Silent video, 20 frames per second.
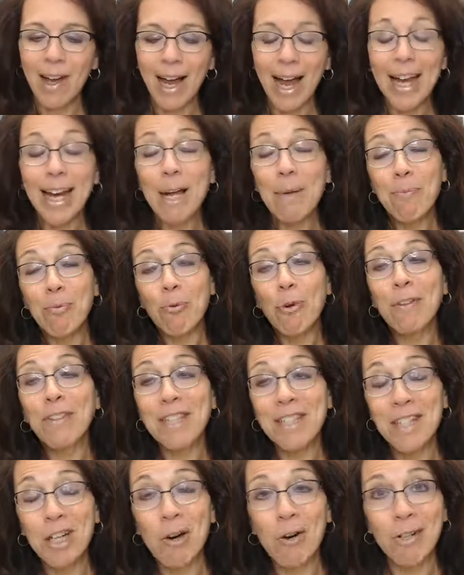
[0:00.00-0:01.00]
And I brought
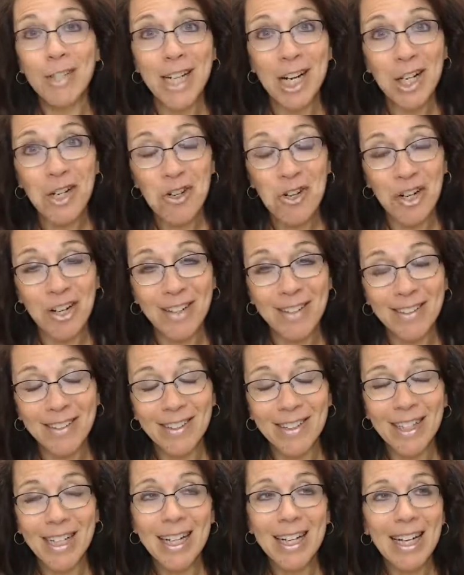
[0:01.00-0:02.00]
this to her attention.
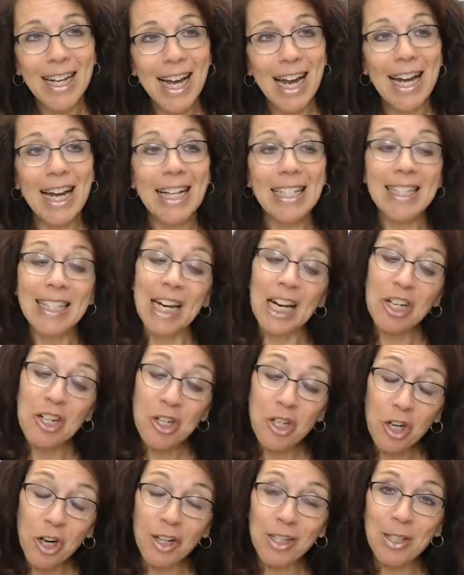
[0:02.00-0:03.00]
And I said, I
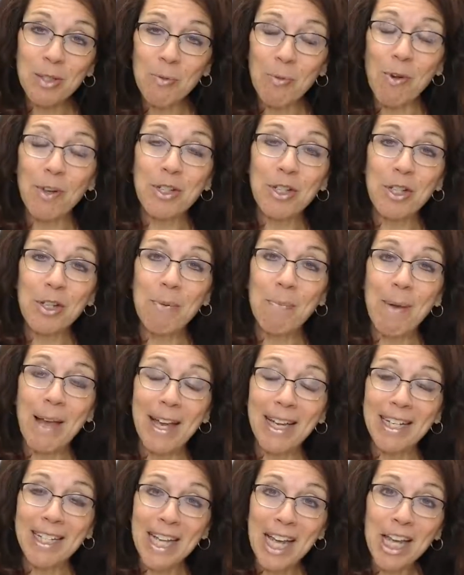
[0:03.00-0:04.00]
just want you to
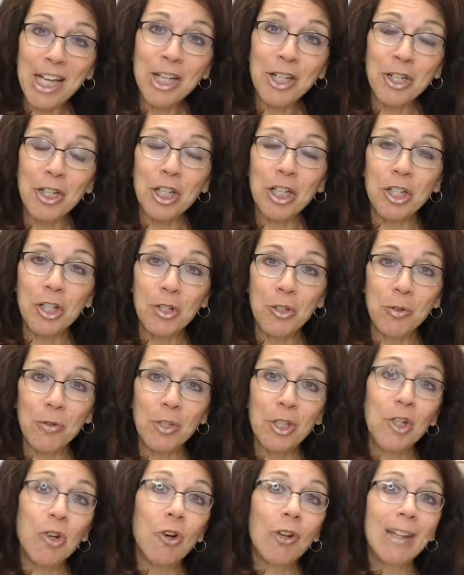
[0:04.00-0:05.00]
pay attention to
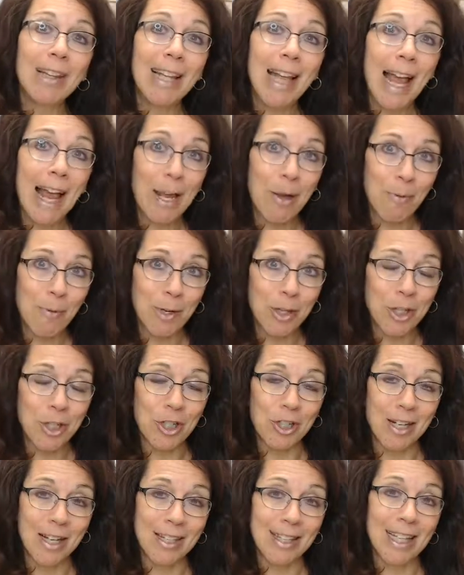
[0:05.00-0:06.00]
your
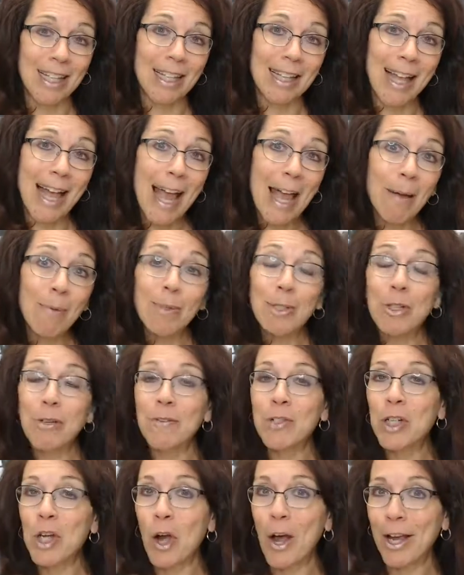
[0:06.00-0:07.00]
language, the language
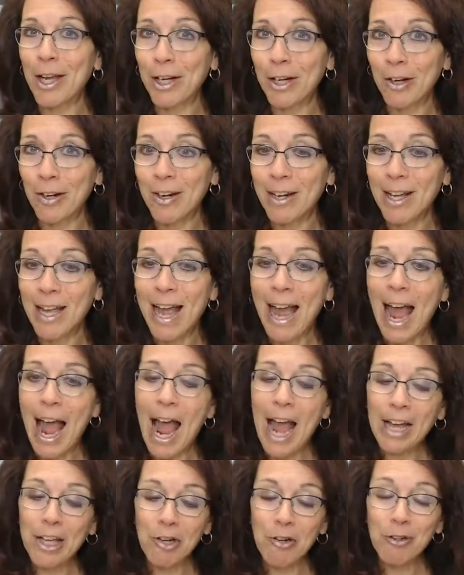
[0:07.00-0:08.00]
of a dieter.
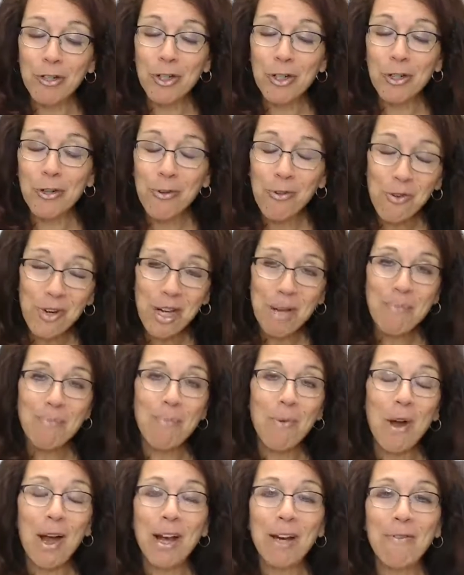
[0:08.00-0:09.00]
And you're turning
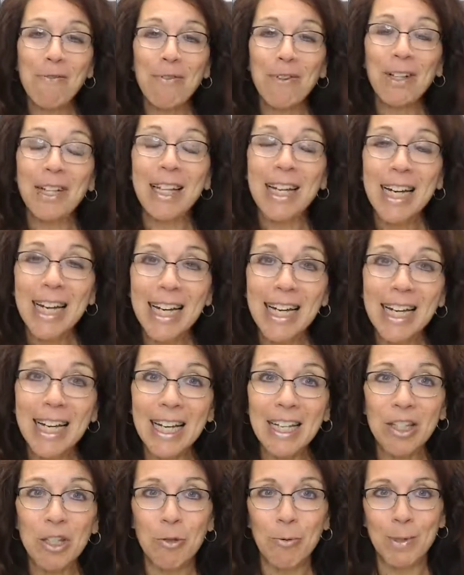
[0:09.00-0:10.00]
mindful
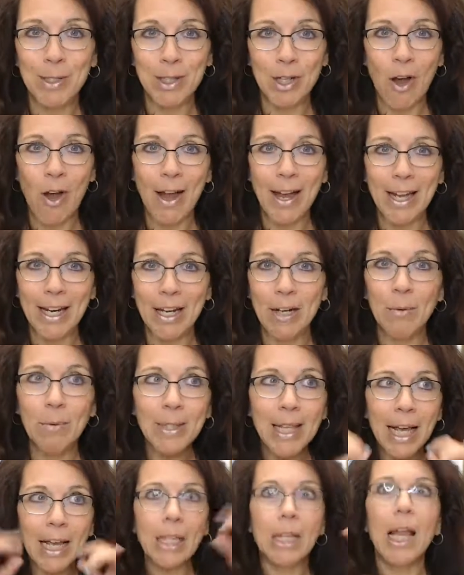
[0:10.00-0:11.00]
eating into a diet. And it
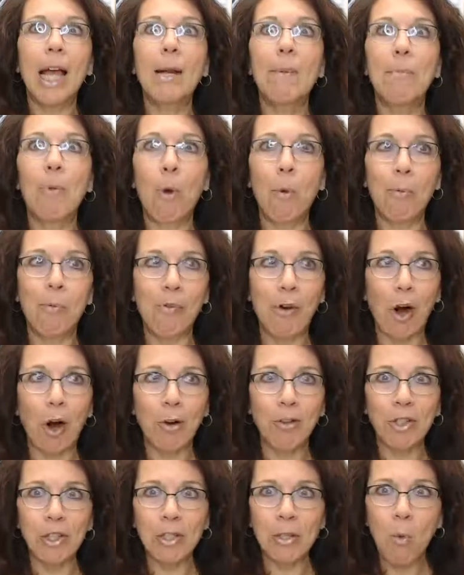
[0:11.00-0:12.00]
was like a light bulb for
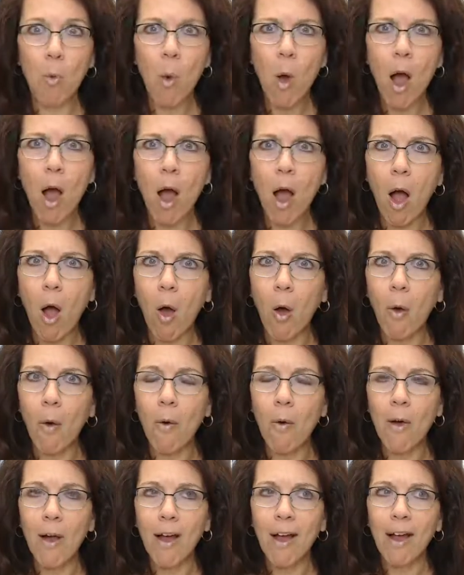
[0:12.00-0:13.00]
her. She said, wow,
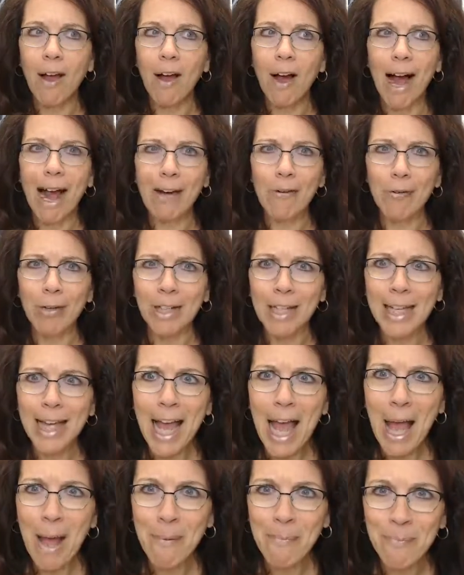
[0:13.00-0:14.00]
I really
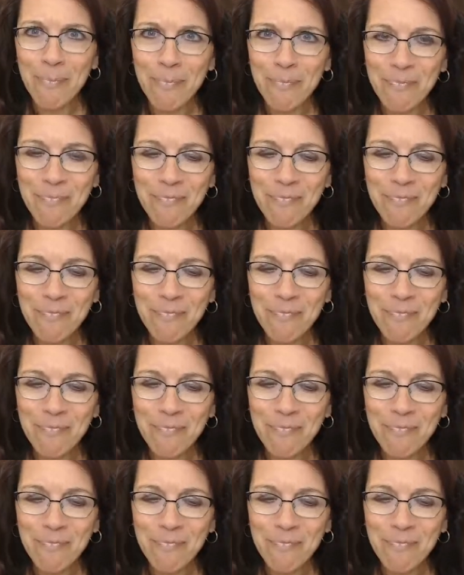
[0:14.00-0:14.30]
am.